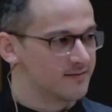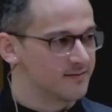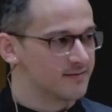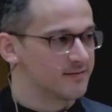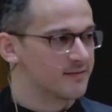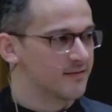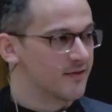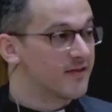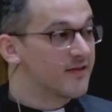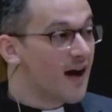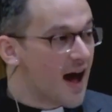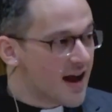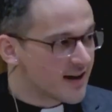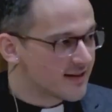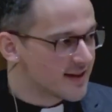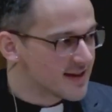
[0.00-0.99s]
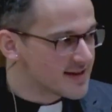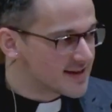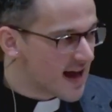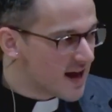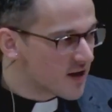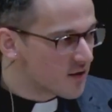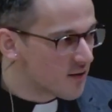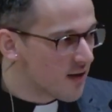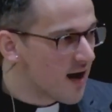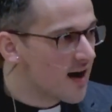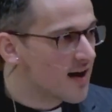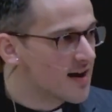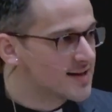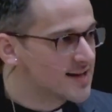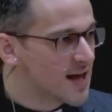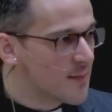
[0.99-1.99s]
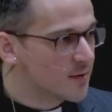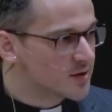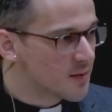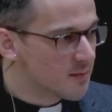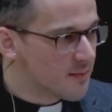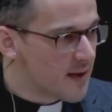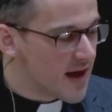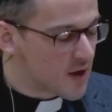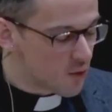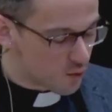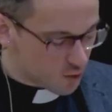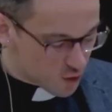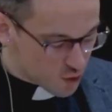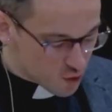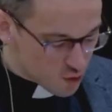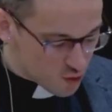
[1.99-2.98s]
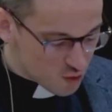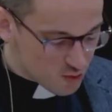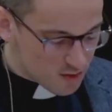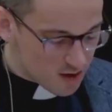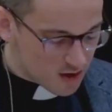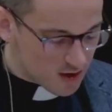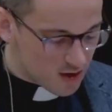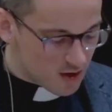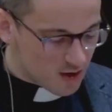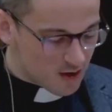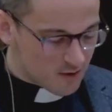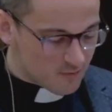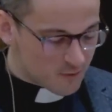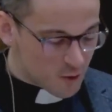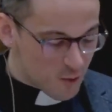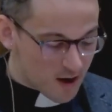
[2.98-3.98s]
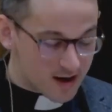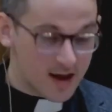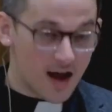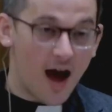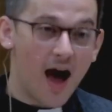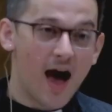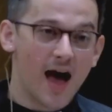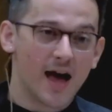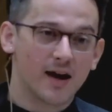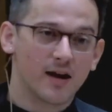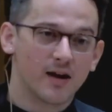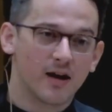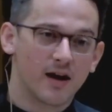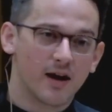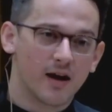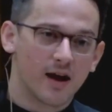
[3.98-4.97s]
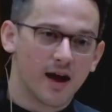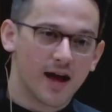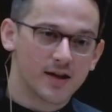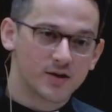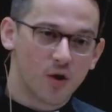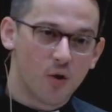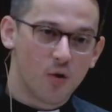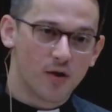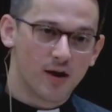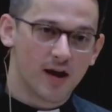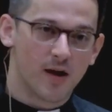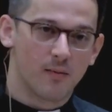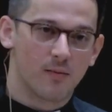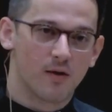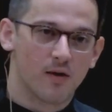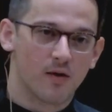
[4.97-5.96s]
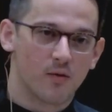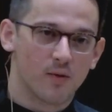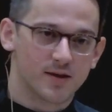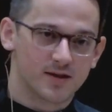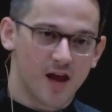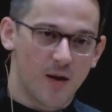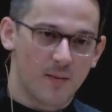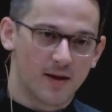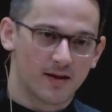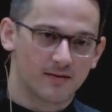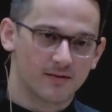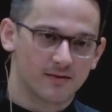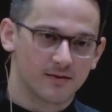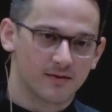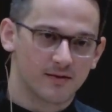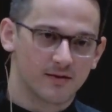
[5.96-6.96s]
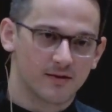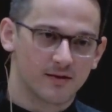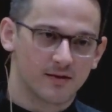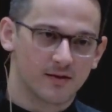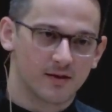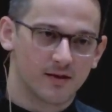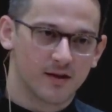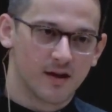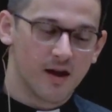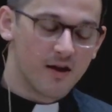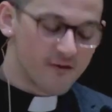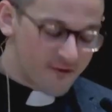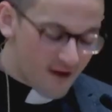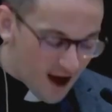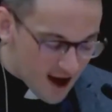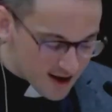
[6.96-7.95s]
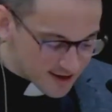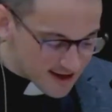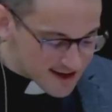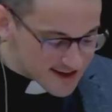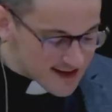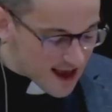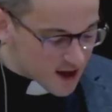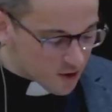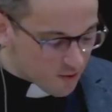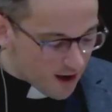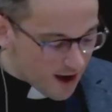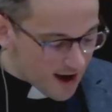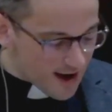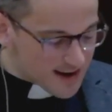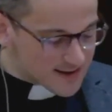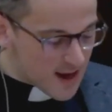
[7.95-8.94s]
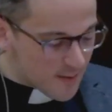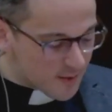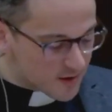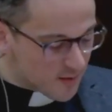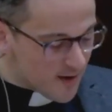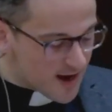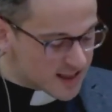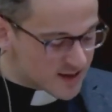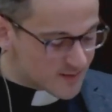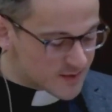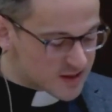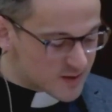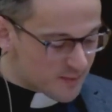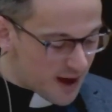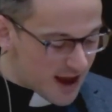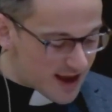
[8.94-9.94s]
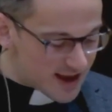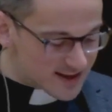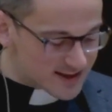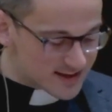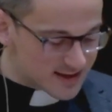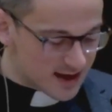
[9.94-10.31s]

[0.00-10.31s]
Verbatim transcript: finally, Zechariah is able to make room for what God had told him was coming. Finally, Zechariah is able to make some space